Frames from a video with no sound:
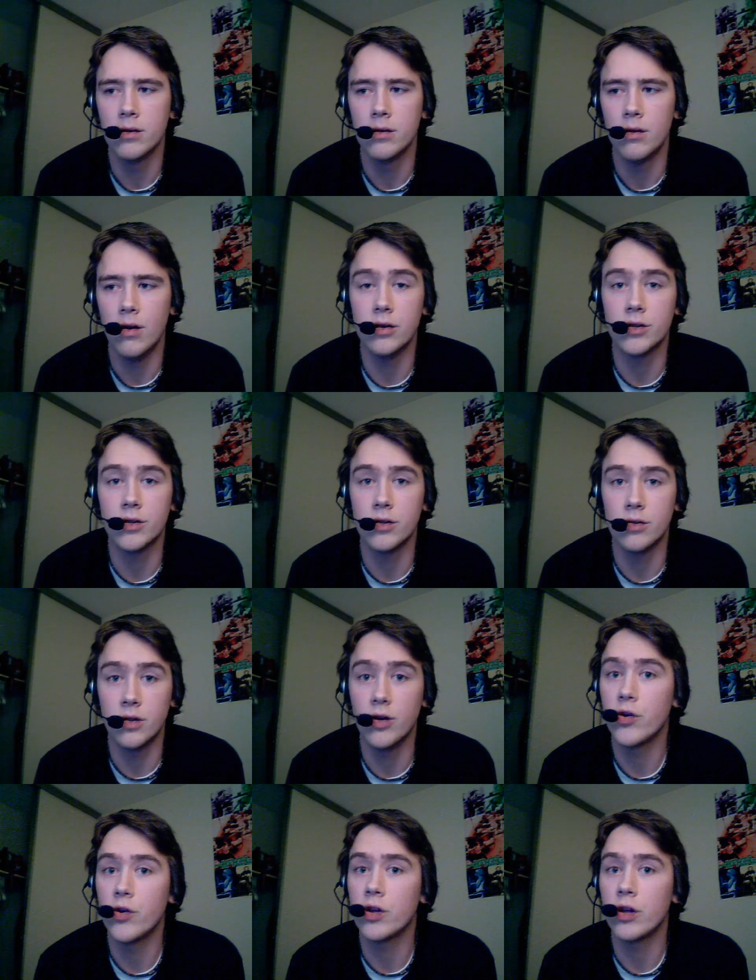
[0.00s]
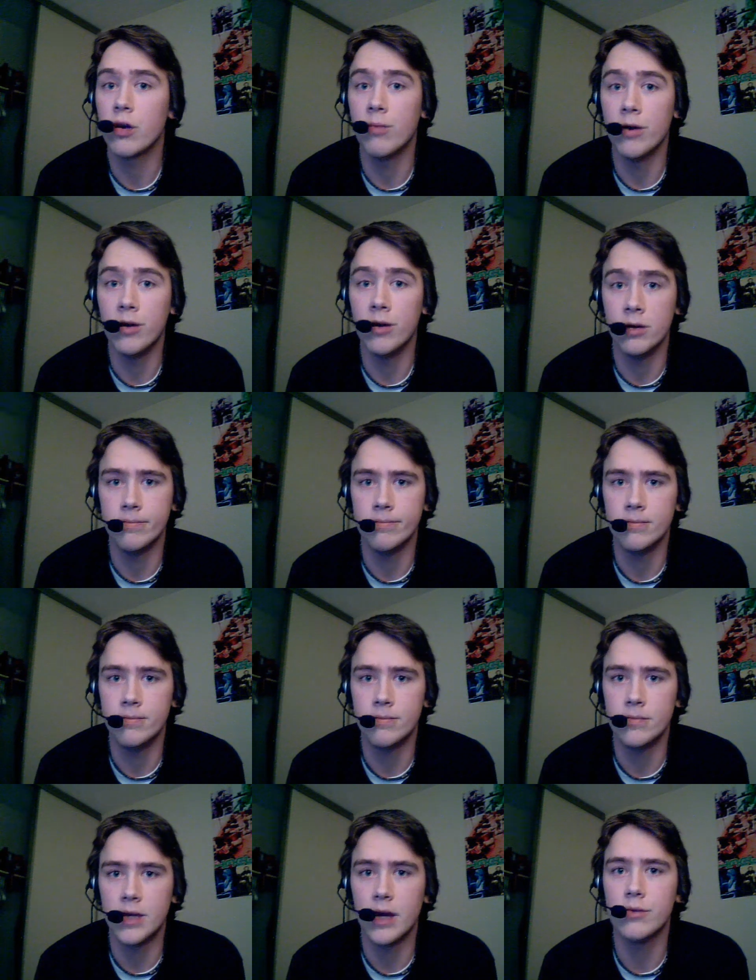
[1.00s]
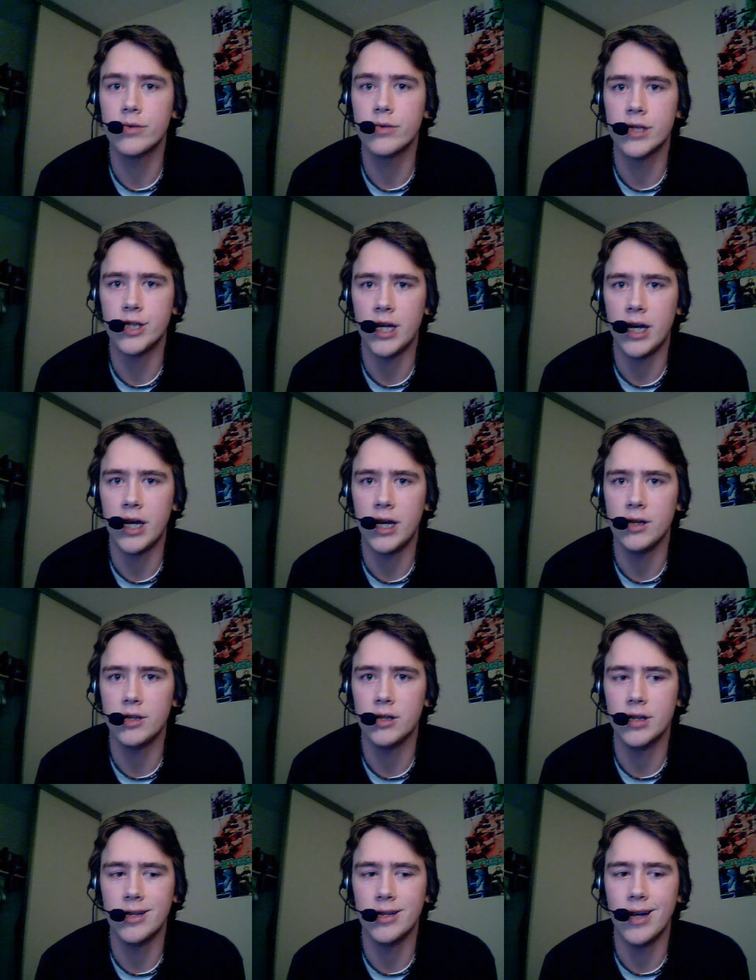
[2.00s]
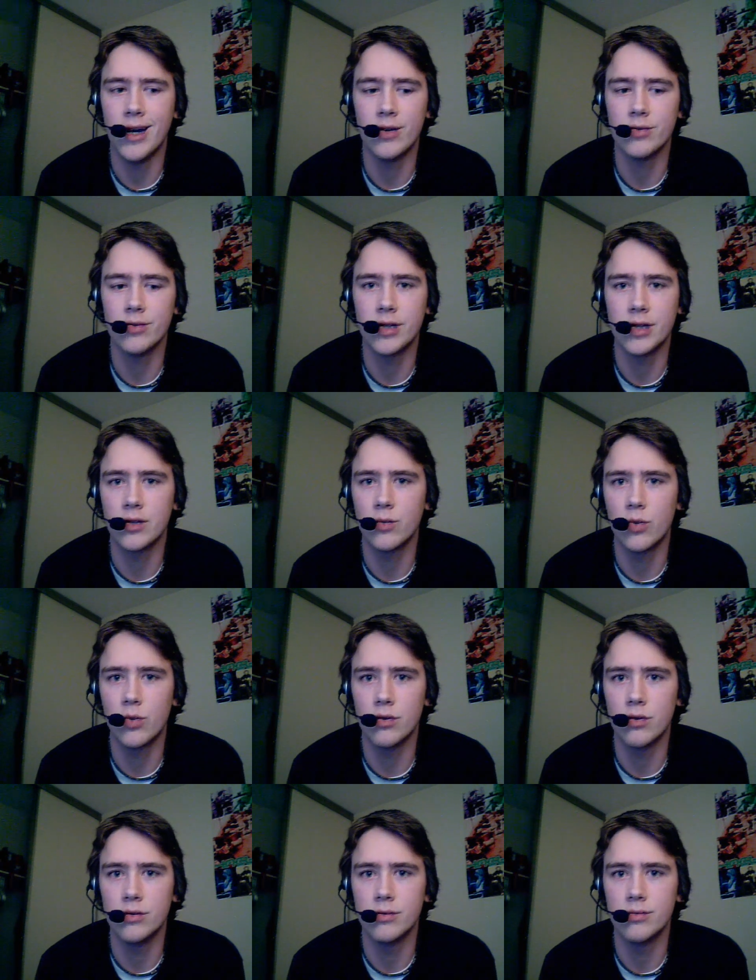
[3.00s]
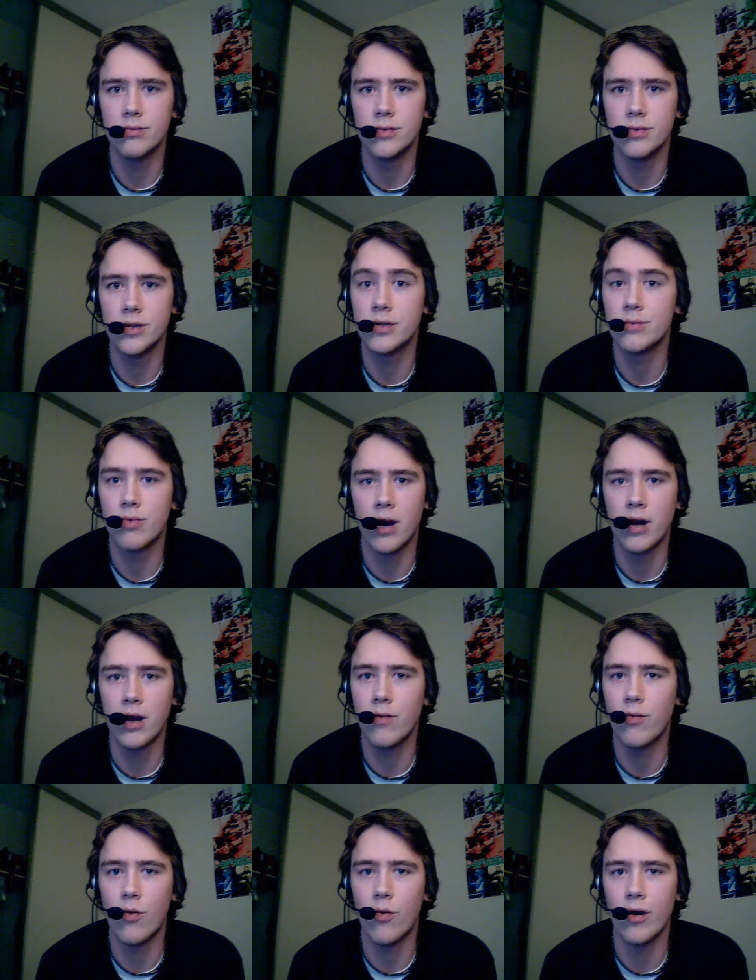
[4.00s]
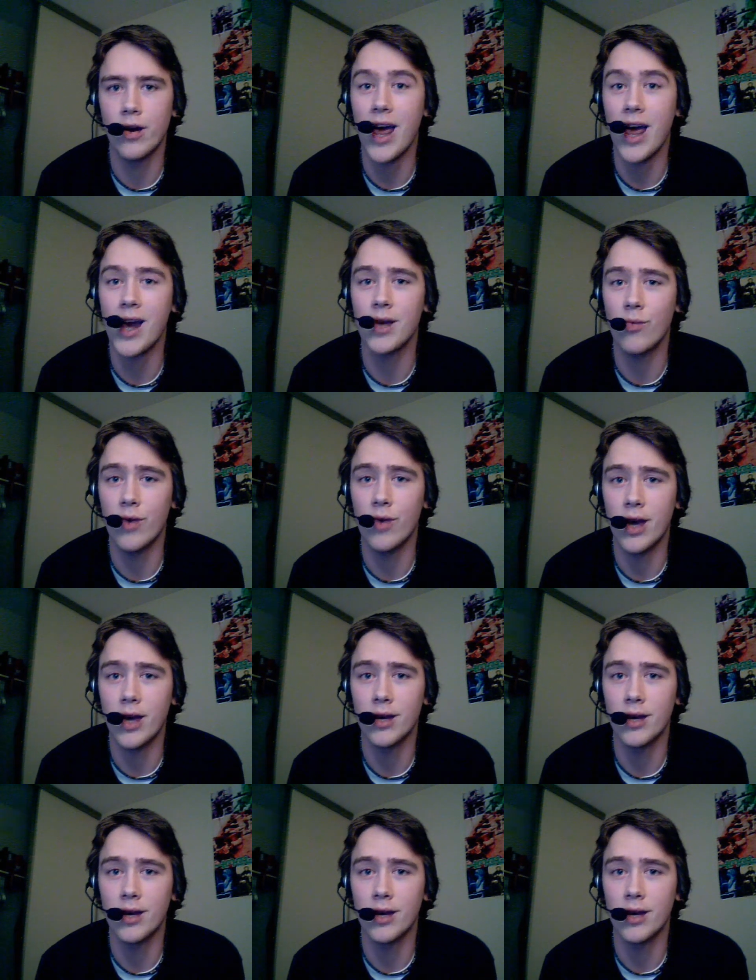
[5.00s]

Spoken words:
Also the nuclear bomb. That was a change that I don't think the world was ready for in any way,